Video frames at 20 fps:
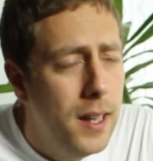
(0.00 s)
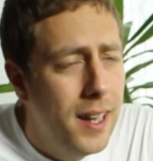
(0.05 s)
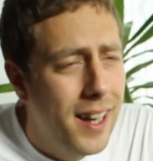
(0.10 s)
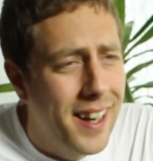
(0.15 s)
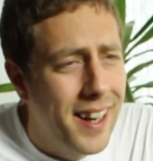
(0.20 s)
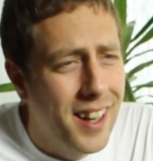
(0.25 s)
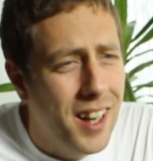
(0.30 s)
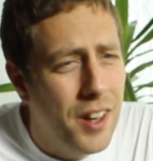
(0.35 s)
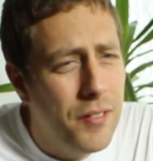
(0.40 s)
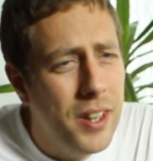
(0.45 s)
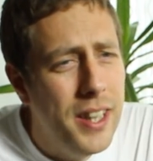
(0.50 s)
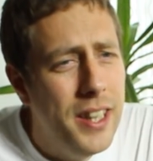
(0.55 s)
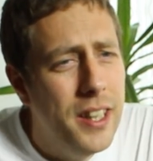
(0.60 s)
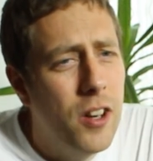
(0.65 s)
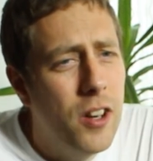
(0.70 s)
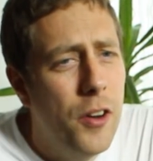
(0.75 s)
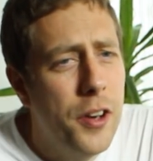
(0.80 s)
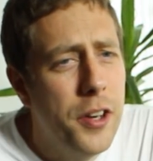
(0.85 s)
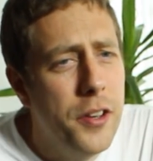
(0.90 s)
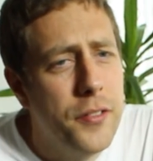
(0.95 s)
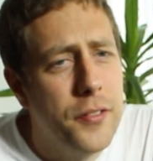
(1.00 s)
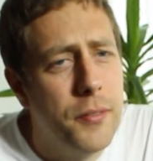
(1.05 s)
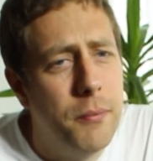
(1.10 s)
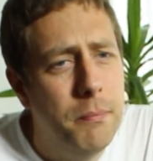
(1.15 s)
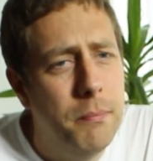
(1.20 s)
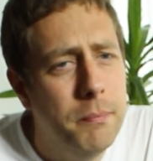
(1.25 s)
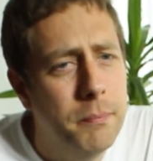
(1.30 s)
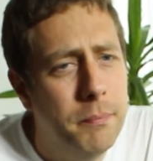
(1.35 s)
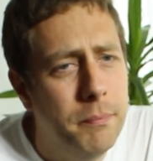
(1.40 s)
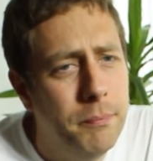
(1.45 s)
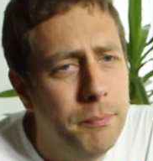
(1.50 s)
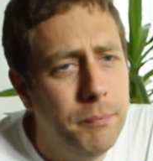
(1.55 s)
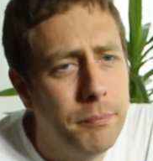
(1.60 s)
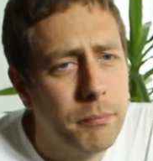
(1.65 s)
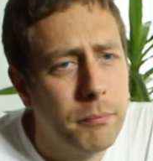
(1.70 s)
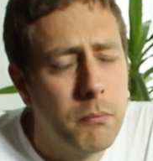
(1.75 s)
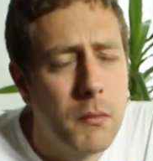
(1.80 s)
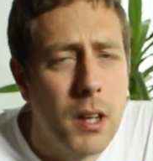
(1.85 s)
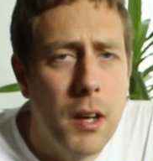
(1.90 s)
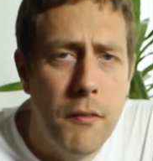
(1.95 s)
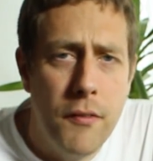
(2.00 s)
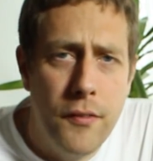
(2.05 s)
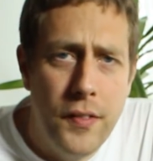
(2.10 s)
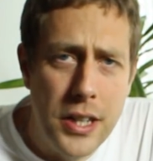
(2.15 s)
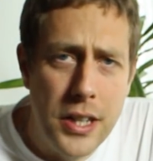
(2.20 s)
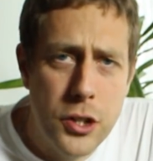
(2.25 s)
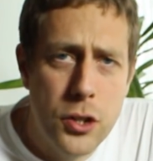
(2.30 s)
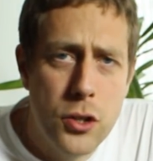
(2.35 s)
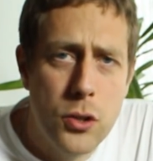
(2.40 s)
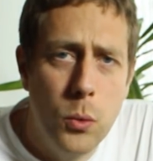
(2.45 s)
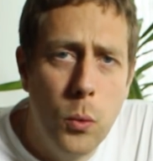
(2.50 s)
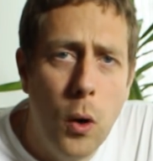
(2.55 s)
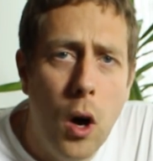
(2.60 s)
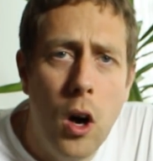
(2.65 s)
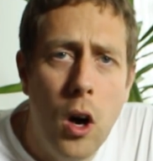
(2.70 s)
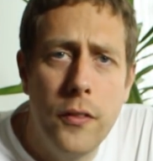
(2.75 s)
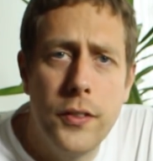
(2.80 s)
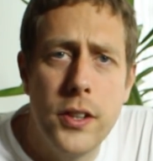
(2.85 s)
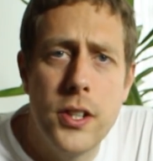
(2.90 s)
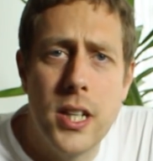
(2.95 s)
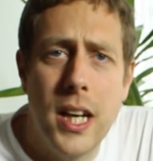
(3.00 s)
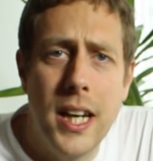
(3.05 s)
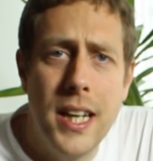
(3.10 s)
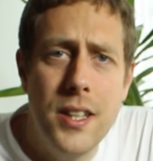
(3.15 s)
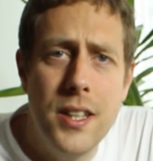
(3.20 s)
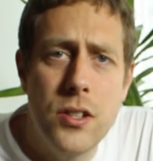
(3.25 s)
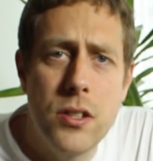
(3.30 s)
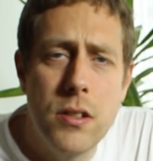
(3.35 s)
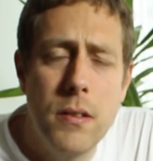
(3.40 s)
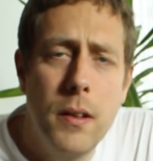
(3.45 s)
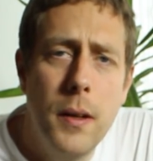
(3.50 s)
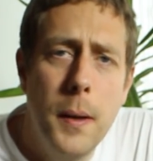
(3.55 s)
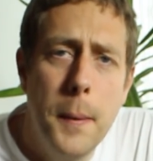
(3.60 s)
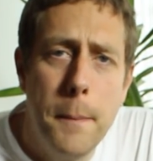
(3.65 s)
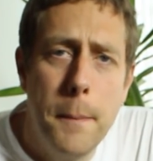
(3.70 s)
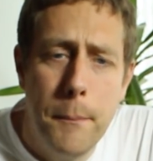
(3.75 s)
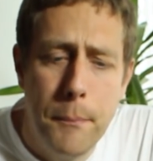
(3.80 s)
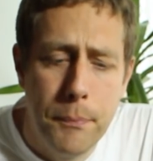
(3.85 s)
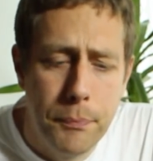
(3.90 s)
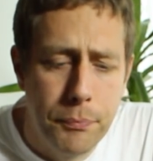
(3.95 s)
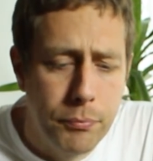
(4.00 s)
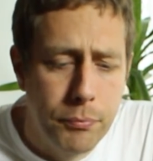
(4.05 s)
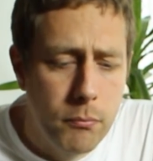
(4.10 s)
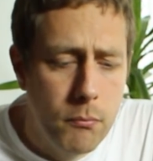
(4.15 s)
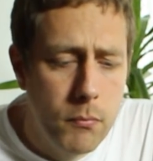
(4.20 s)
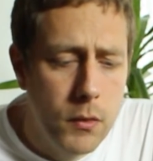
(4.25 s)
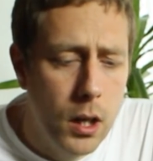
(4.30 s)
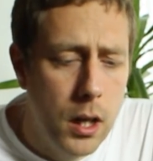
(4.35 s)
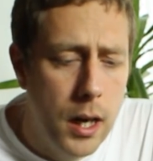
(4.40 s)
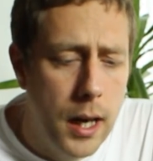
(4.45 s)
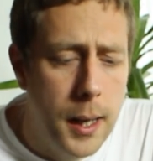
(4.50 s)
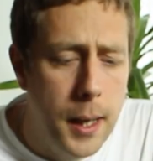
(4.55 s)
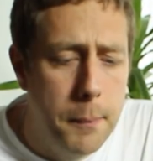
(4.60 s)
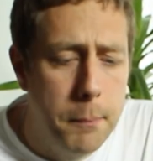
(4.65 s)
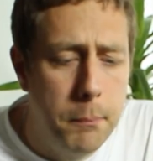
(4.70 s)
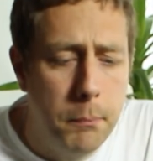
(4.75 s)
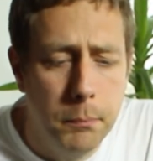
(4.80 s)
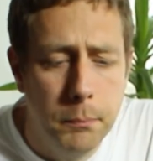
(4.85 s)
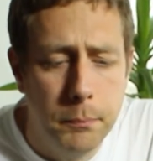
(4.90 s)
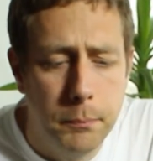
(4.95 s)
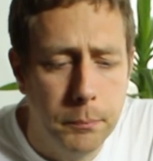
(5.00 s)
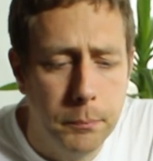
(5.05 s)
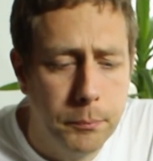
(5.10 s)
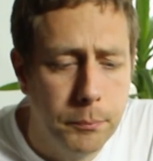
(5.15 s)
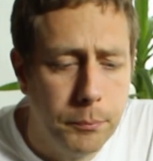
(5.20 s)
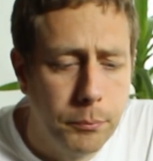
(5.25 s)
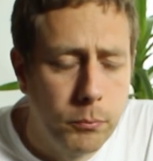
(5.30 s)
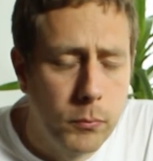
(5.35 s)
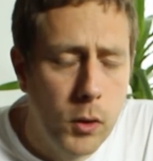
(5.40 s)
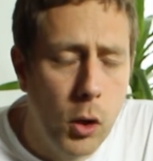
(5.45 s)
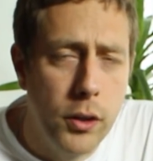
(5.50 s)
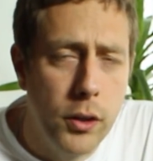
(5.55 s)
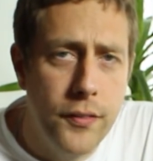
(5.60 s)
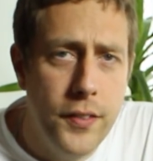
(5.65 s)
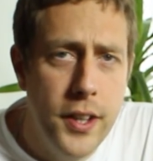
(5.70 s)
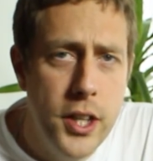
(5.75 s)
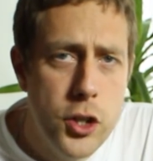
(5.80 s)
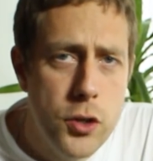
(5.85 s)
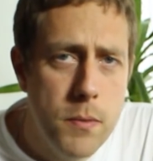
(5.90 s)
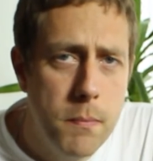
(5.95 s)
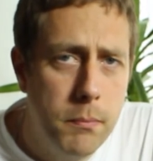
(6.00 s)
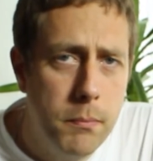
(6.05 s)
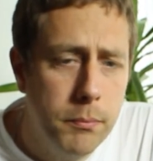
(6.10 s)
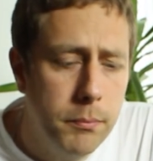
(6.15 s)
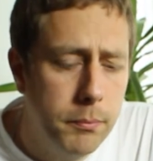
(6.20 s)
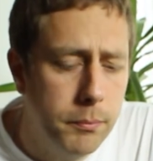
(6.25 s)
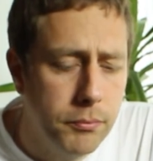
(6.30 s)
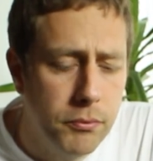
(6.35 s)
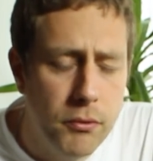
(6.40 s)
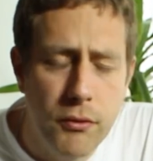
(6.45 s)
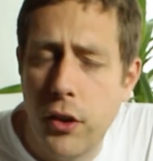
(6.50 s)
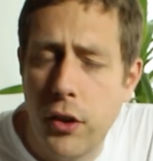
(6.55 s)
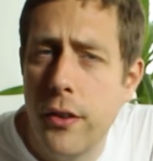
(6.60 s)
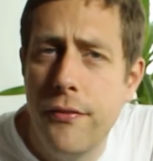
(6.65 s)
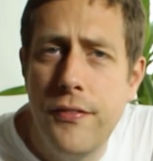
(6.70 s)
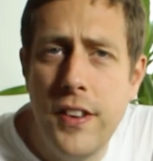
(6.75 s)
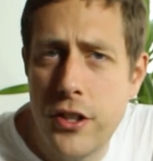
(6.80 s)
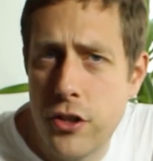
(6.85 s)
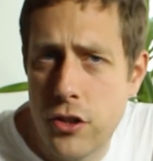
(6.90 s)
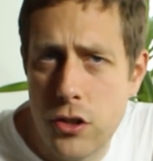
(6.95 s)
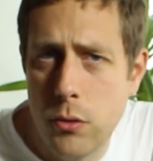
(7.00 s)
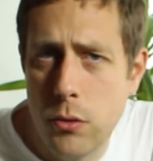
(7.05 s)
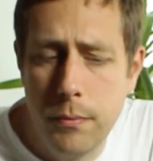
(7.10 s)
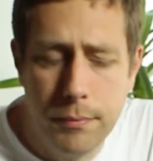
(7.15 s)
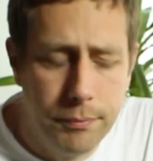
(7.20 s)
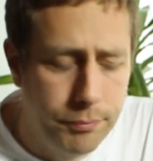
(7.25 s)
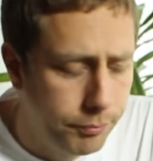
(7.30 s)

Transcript: And a lovely kind of vegetal aftertaste on the finish. Very vegetal.